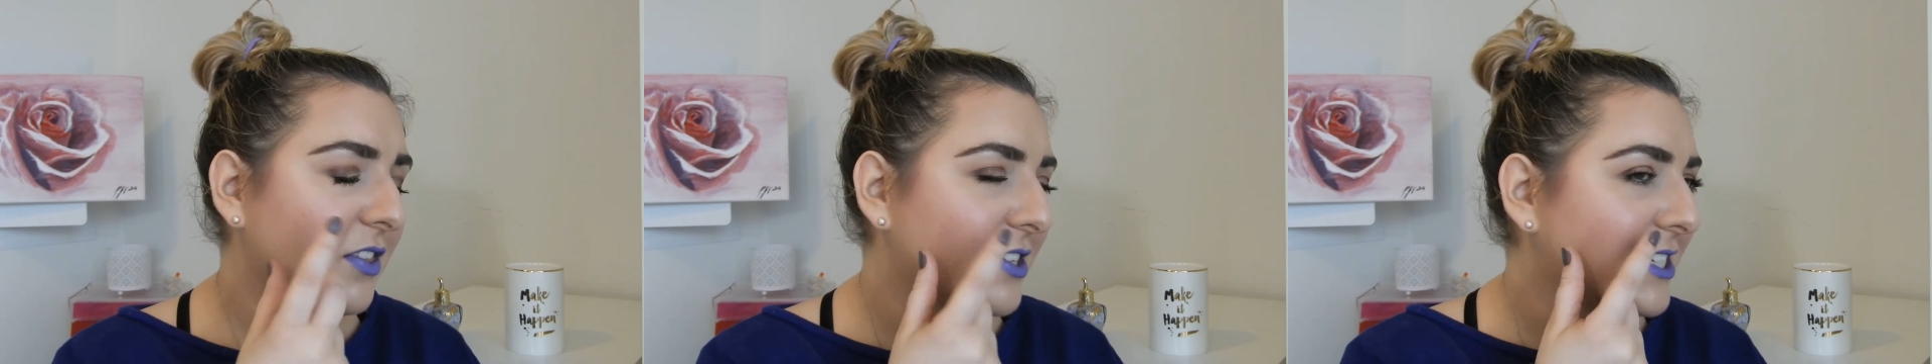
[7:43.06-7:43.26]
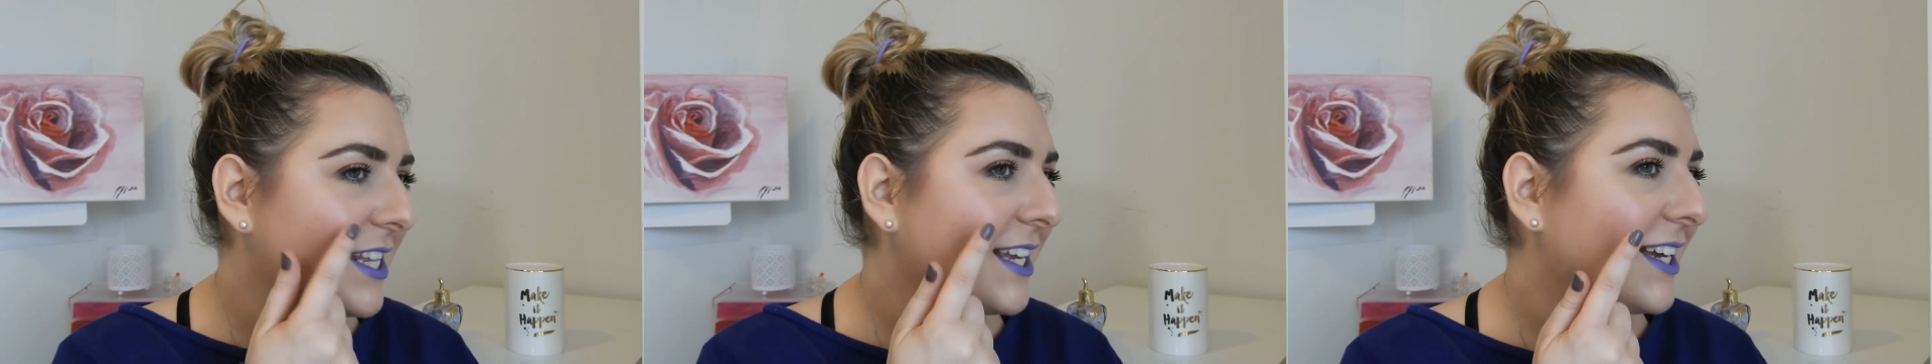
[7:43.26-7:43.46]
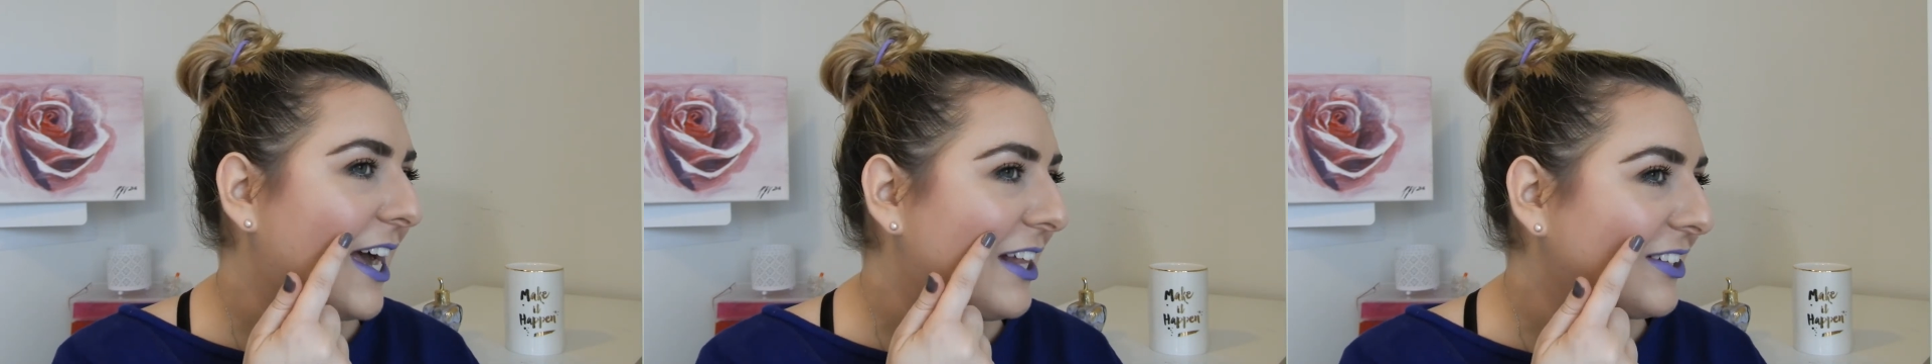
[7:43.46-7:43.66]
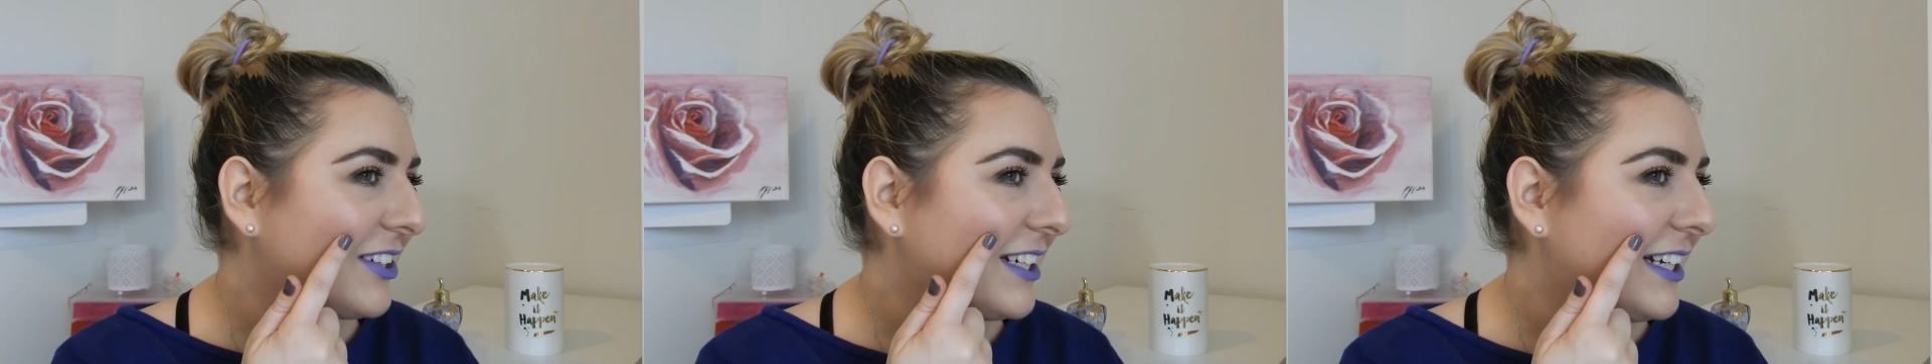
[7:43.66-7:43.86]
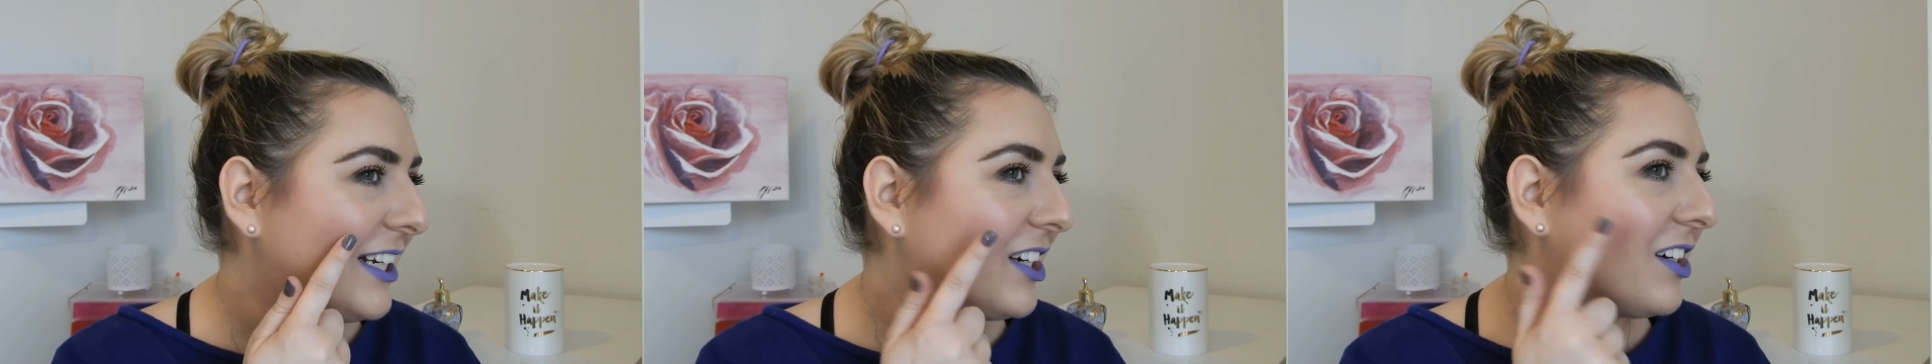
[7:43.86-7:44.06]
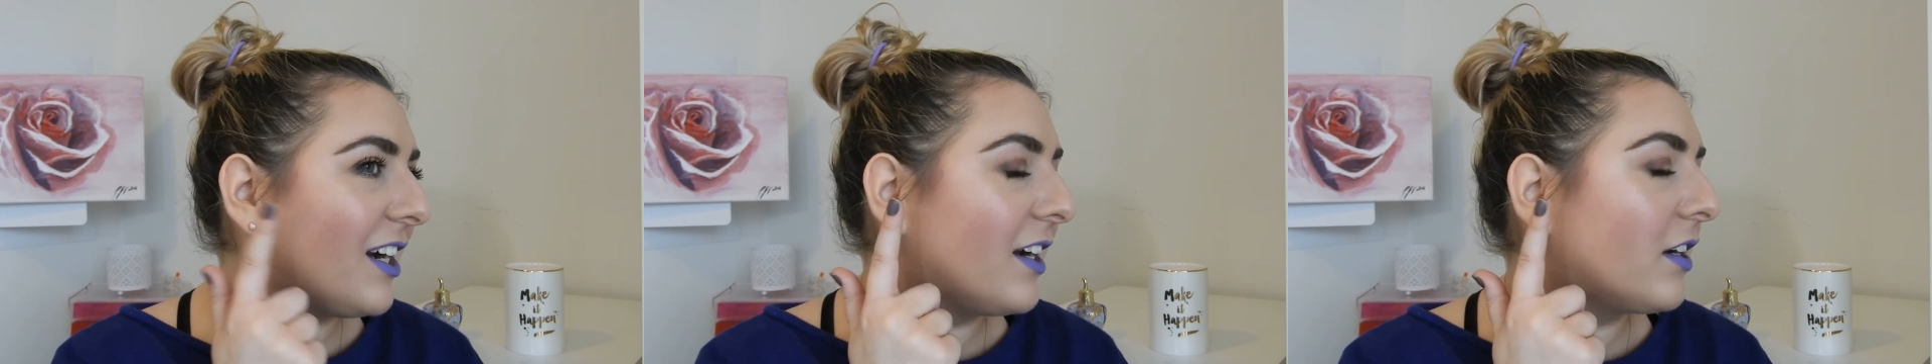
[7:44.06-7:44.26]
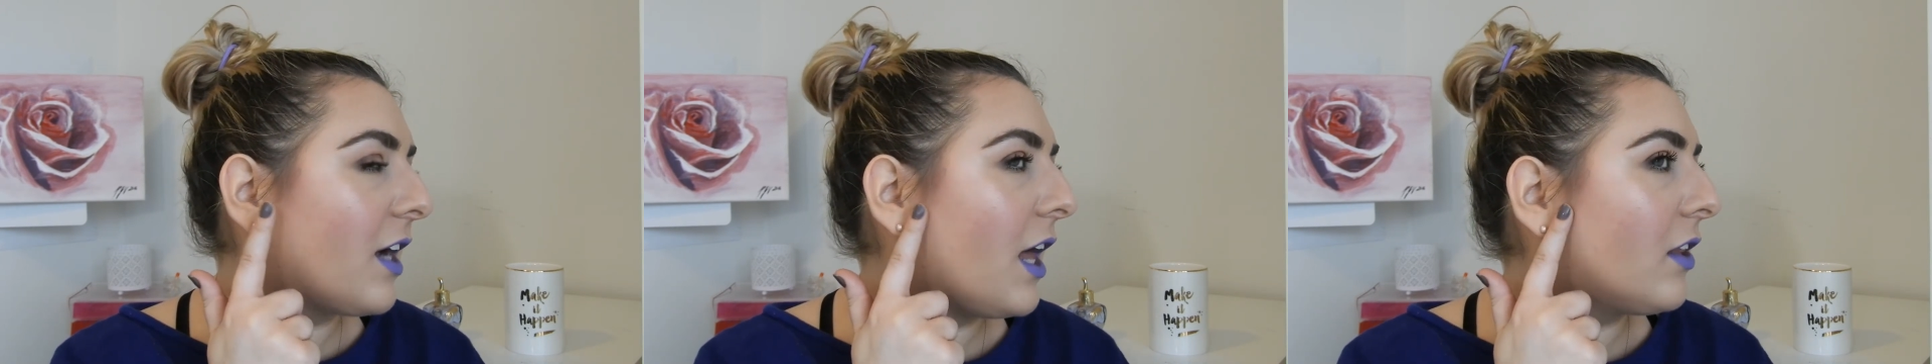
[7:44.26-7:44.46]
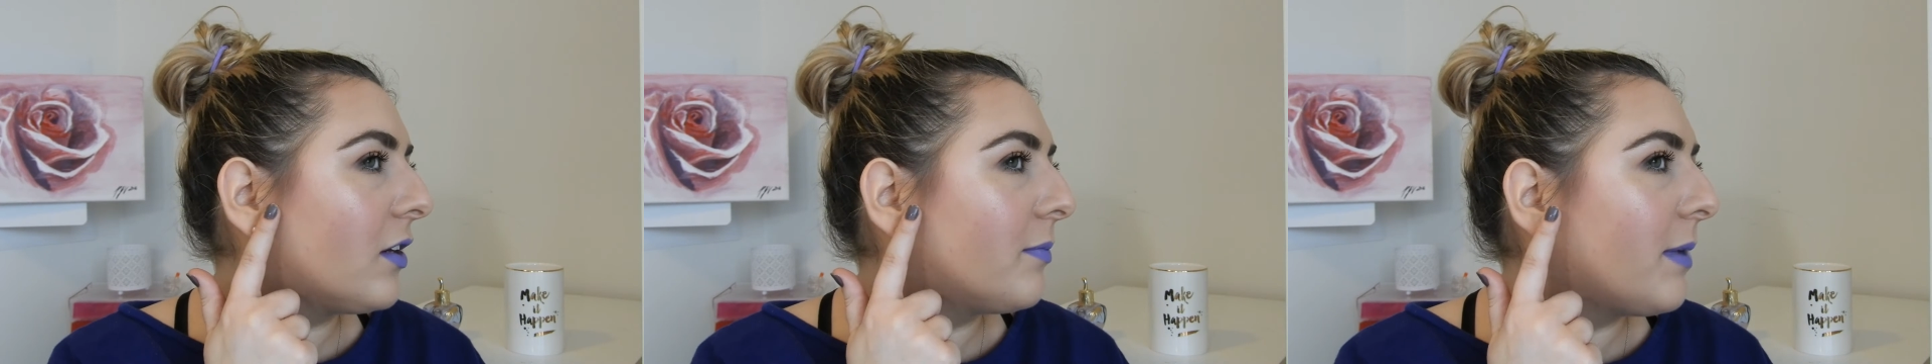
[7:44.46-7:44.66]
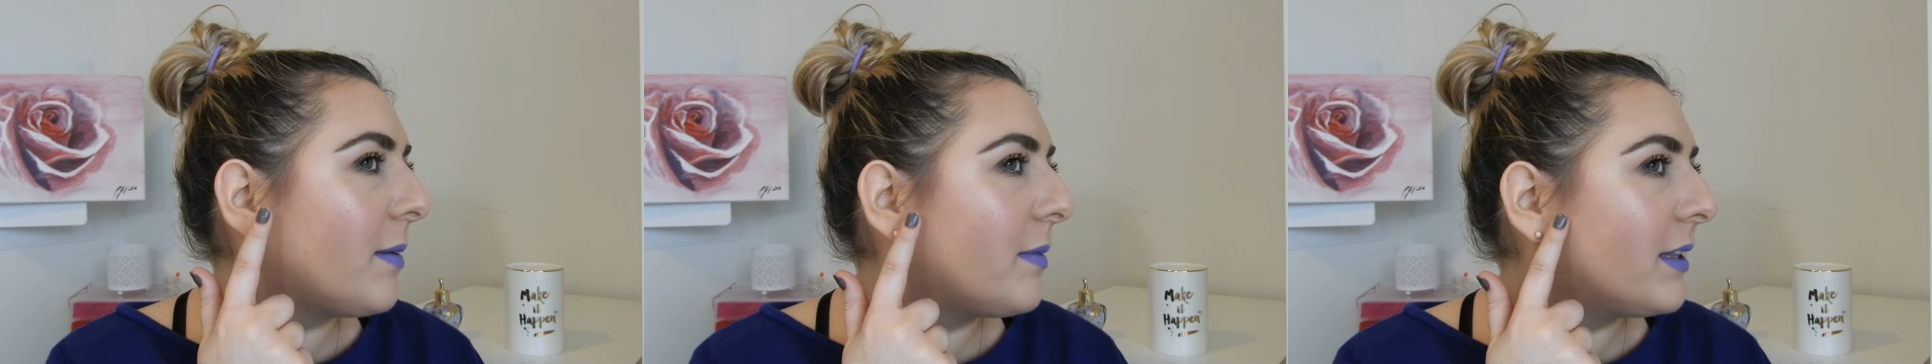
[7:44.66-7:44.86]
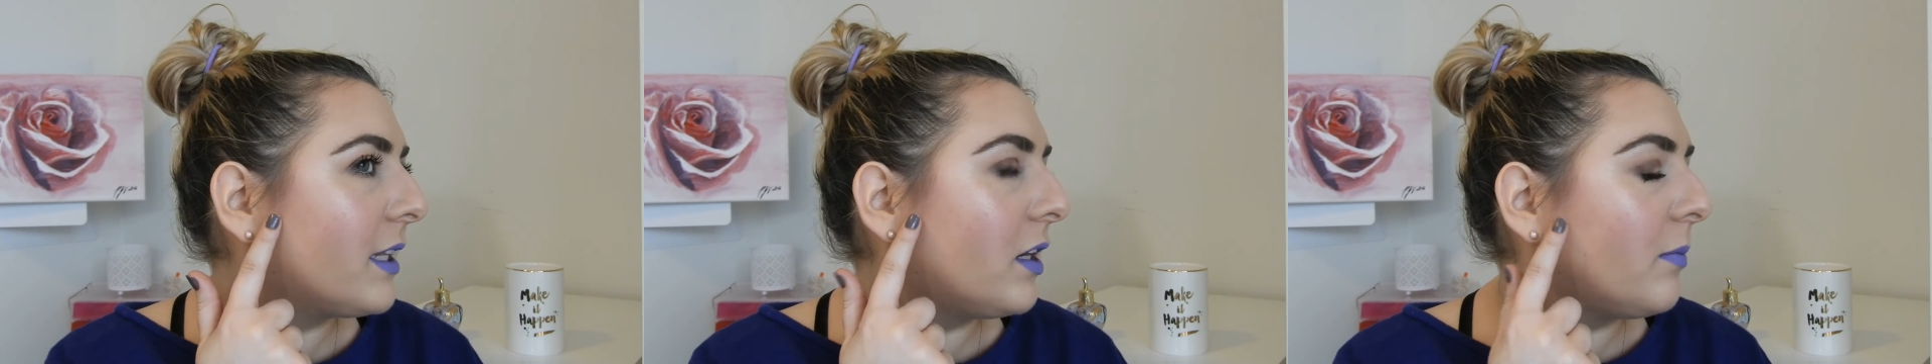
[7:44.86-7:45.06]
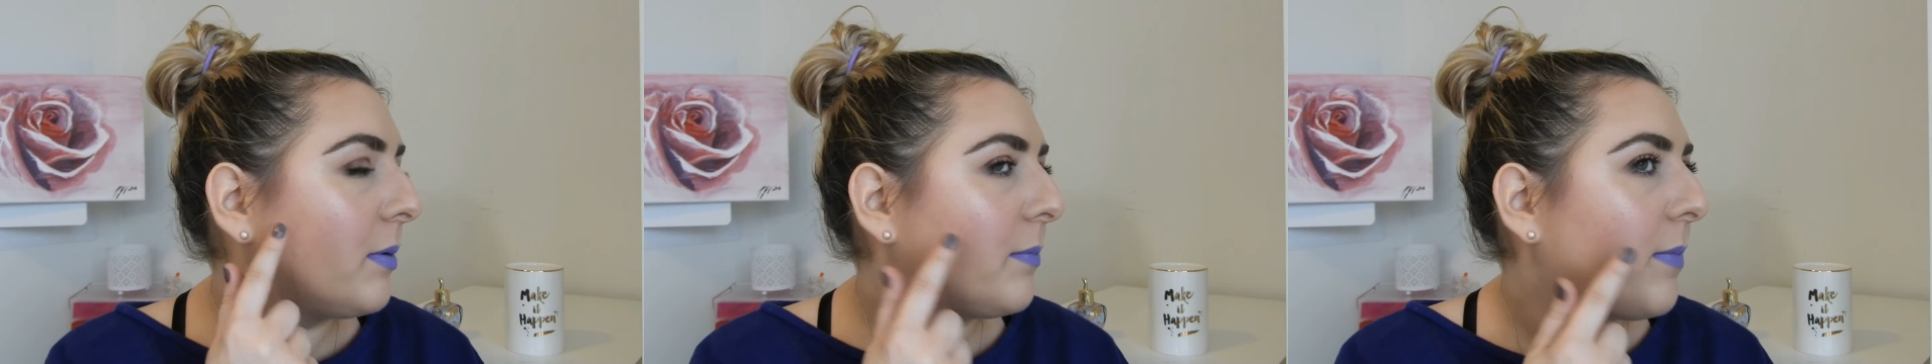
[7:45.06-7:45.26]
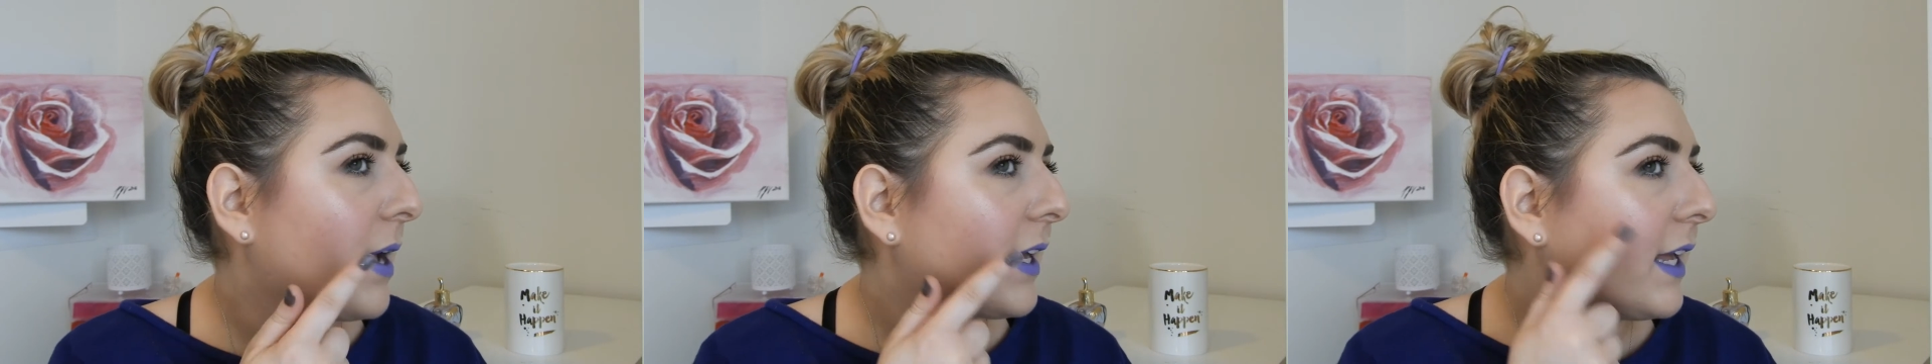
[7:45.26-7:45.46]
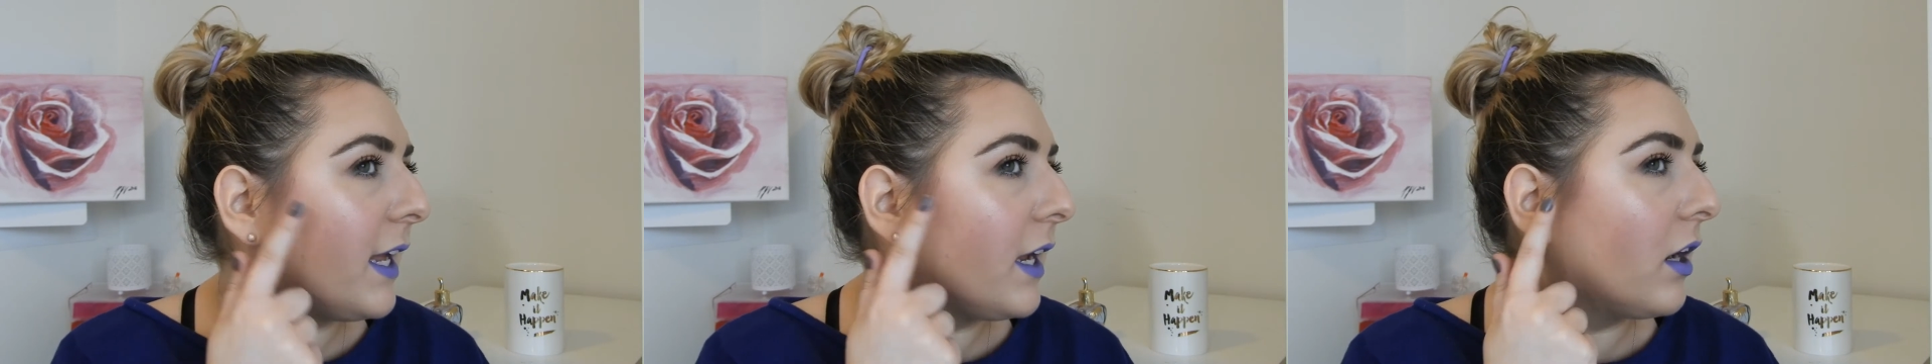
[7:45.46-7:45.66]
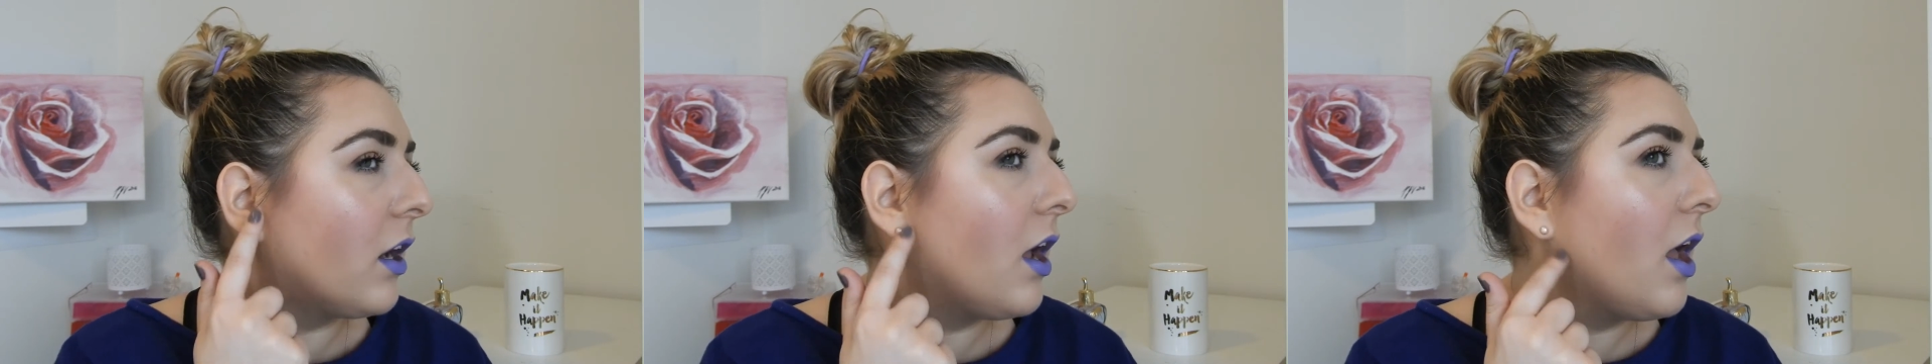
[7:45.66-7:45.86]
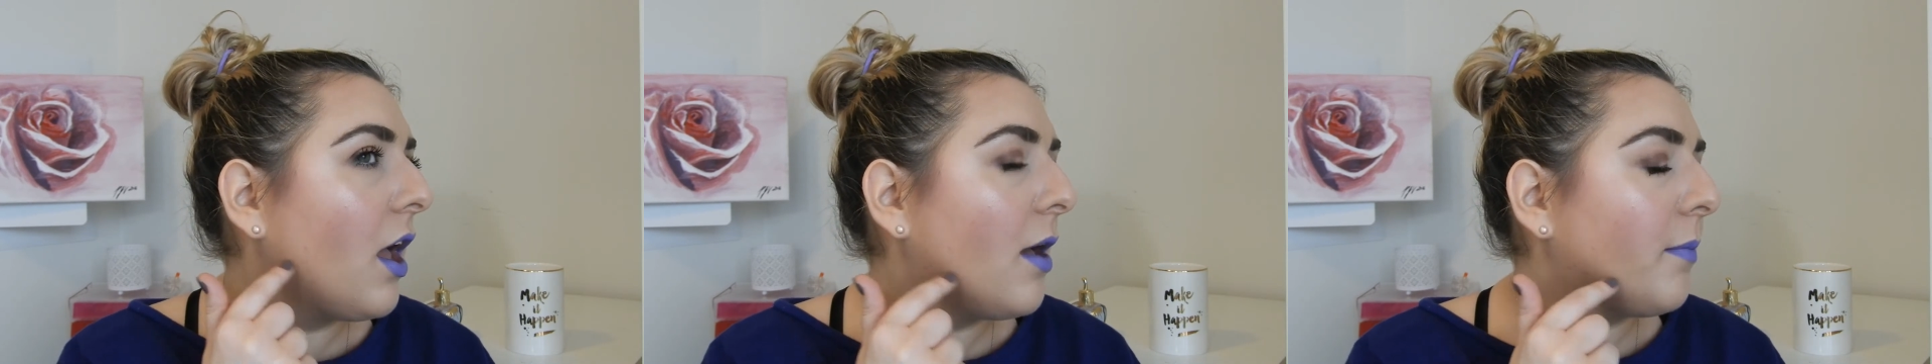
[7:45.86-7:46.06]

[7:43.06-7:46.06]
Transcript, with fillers: There's like color here and color maybe a little bit back here,